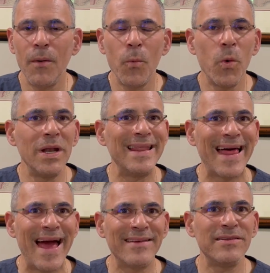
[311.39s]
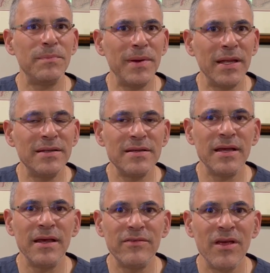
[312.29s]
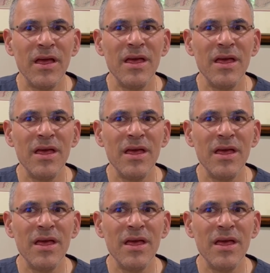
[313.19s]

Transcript: One last bit is,